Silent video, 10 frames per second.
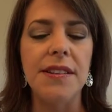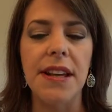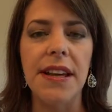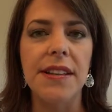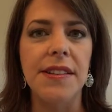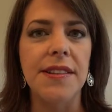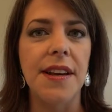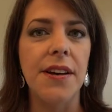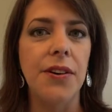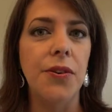and
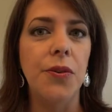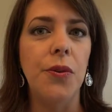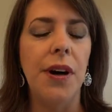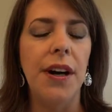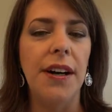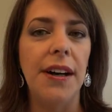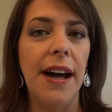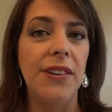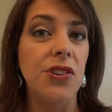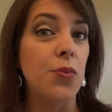so
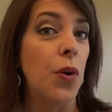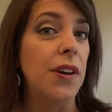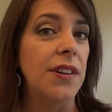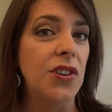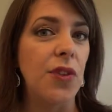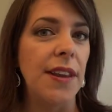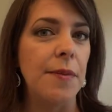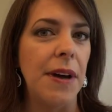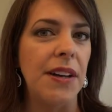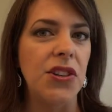I just wanted to try
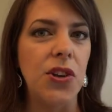them out.